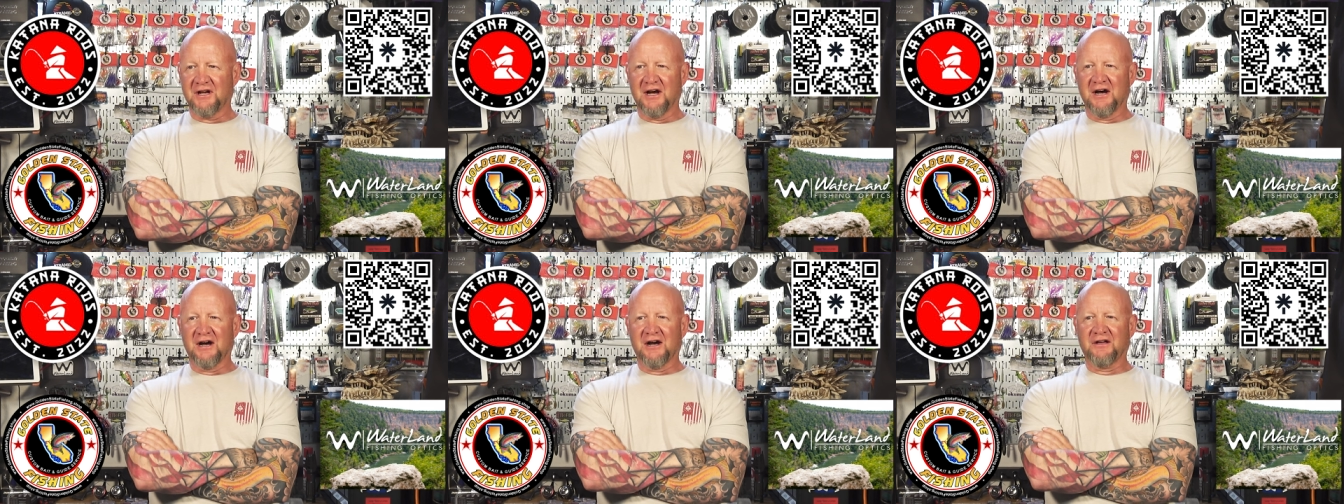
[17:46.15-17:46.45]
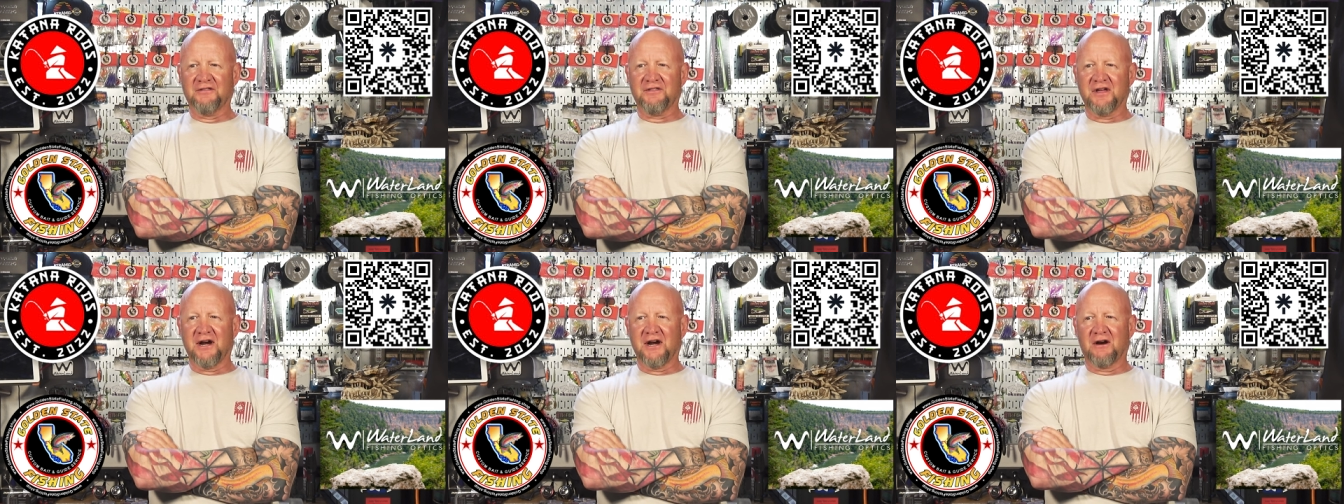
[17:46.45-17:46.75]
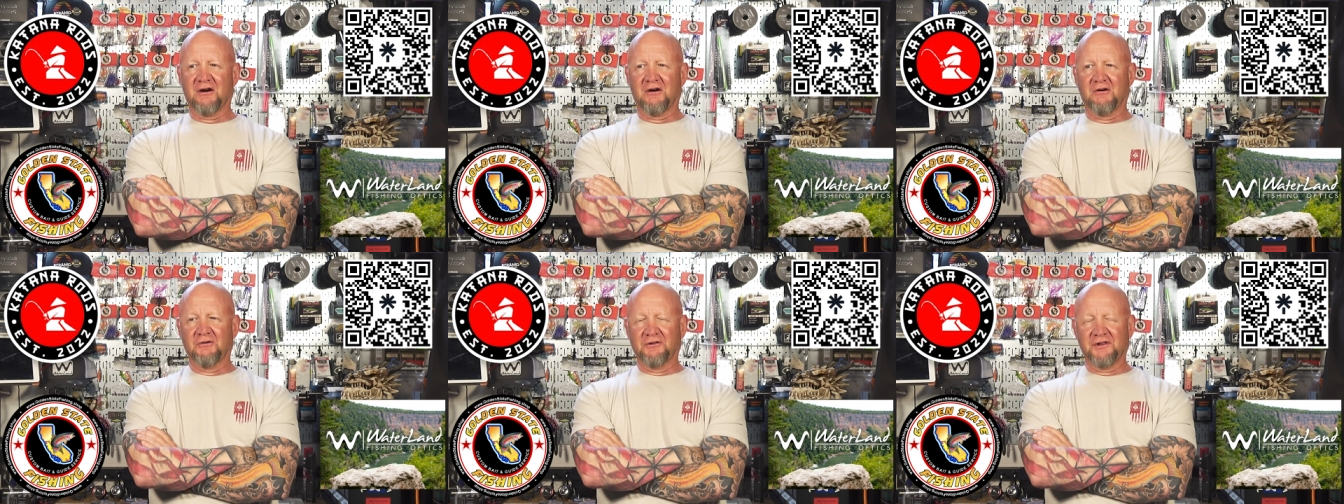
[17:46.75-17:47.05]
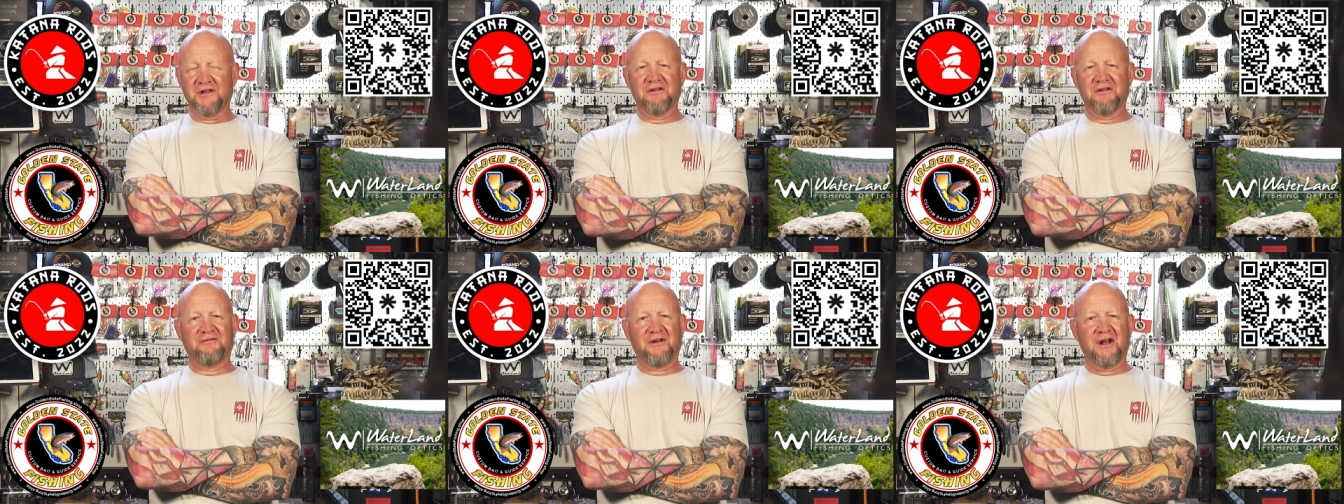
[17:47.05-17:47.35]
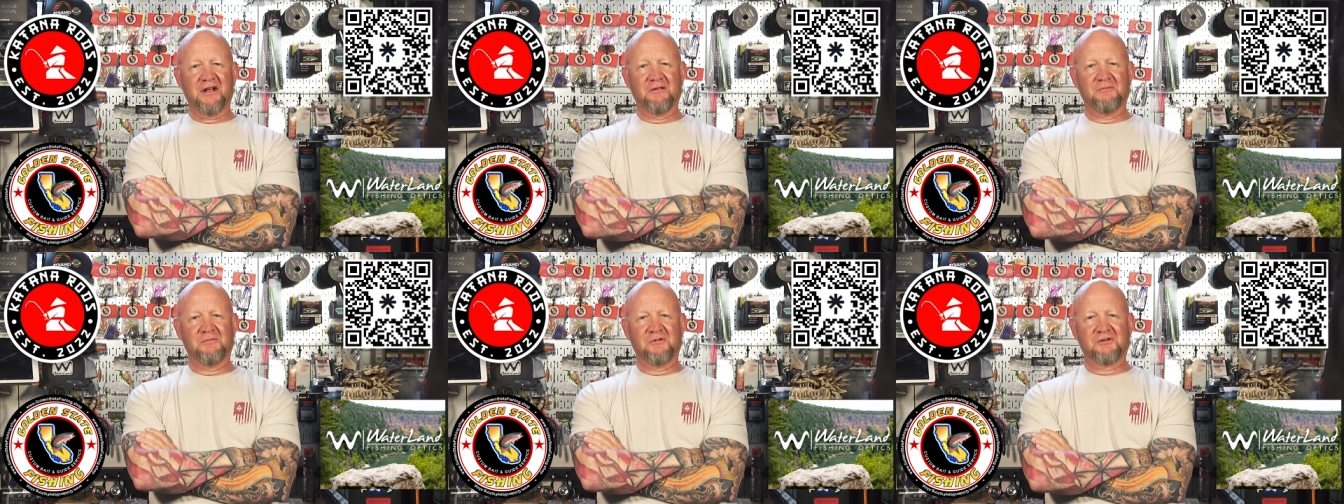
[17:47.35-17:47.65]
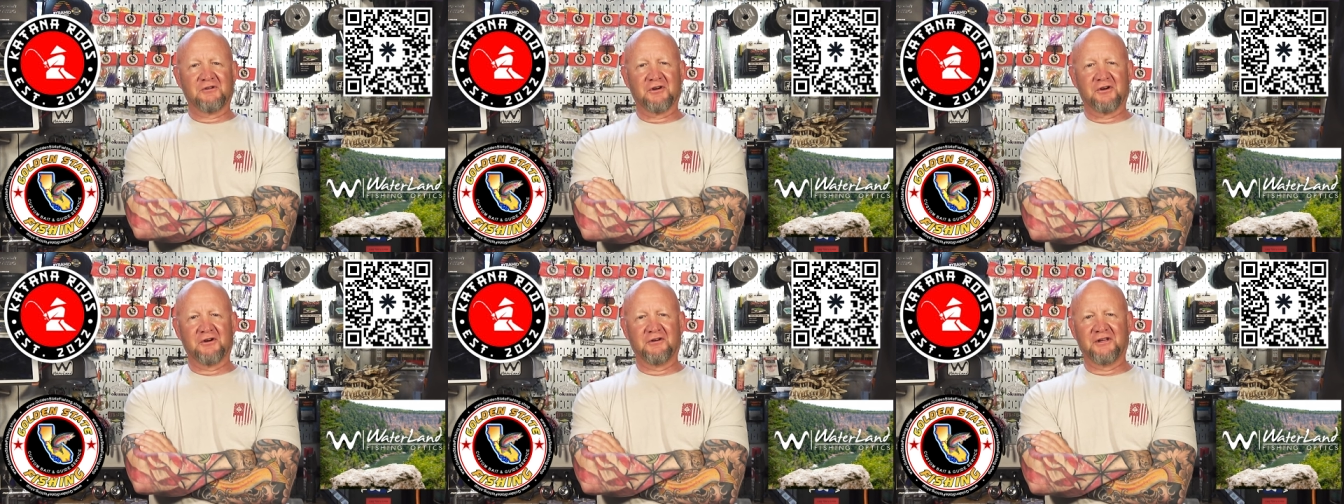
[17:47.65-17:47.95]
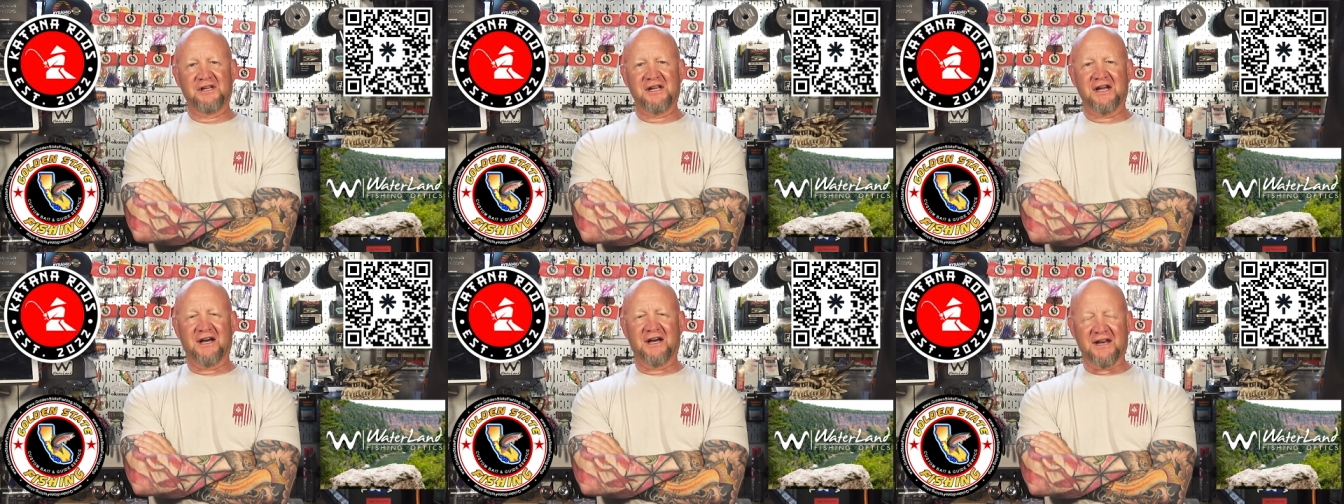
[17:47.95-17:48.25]
uh, they are only available
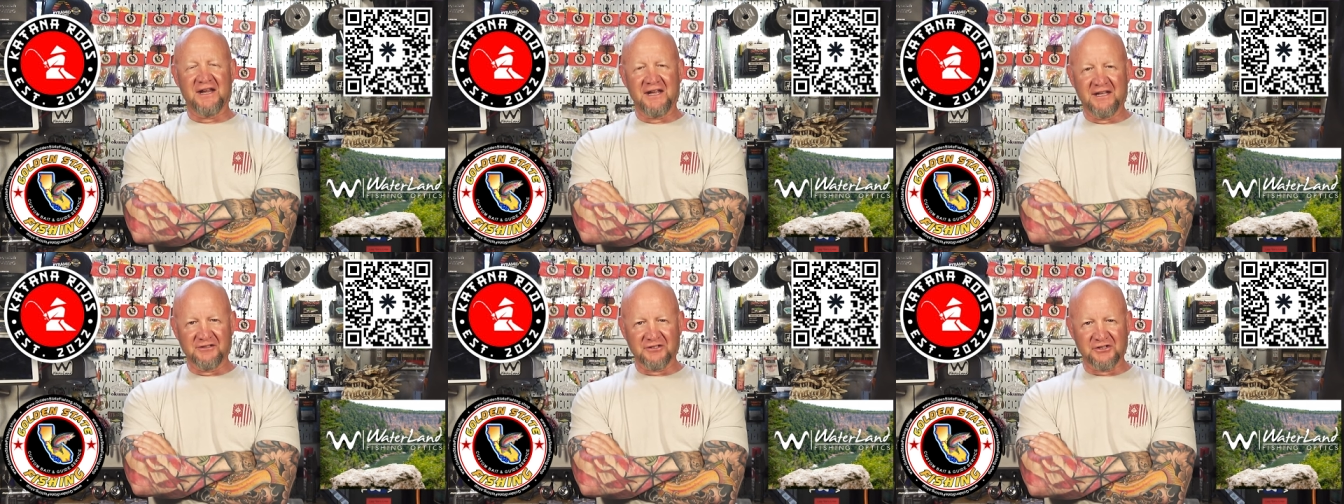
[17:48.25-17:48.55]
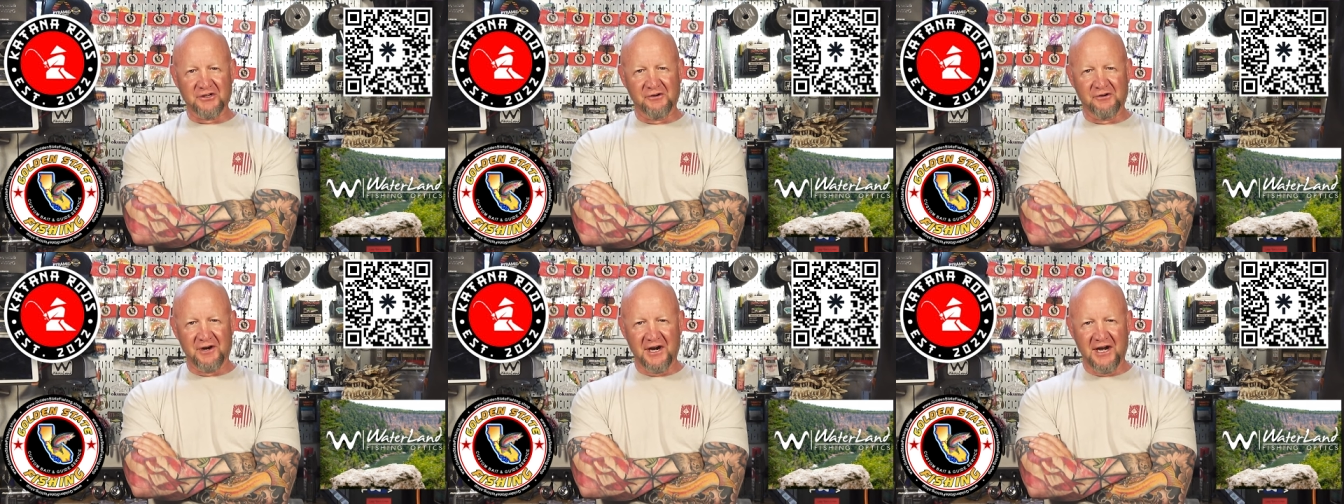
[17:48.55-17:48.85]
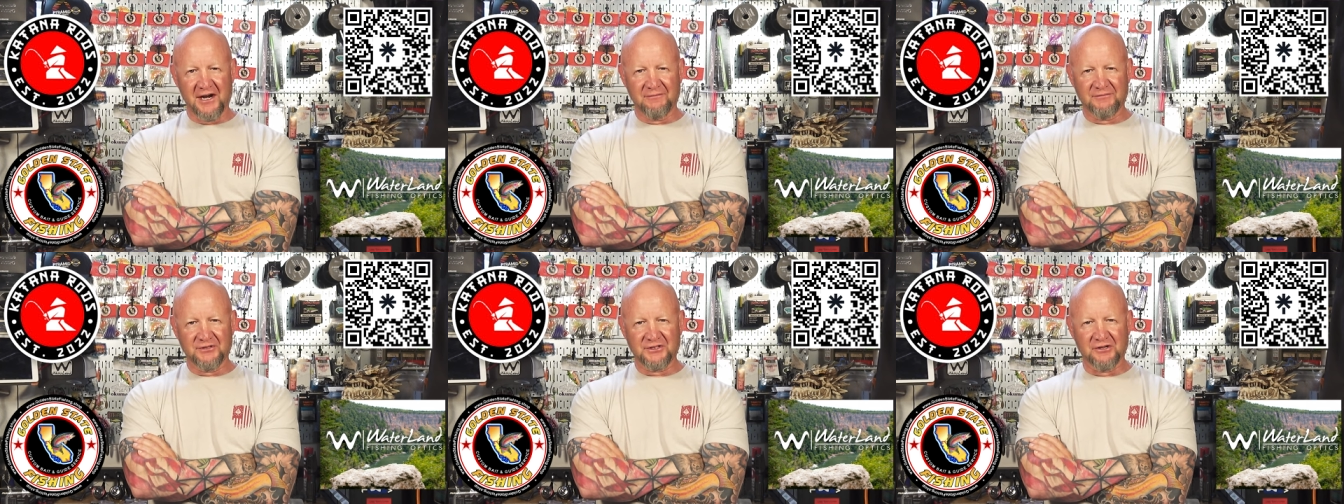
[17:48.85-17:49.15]
currently on Instagram.